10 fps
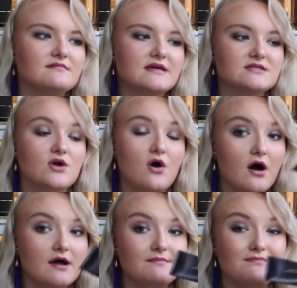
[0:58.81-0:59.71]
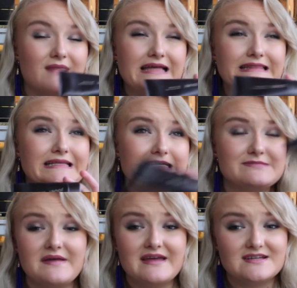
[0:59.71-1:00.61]
this gone at
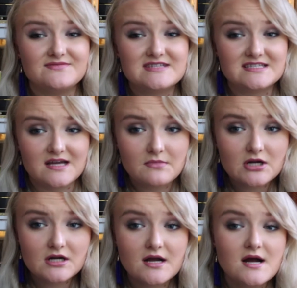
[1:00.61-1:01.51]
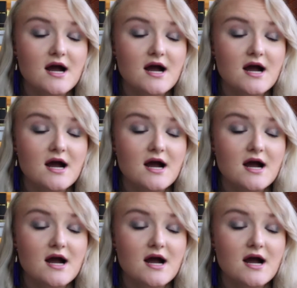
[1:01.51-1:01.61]
least by the end of summer.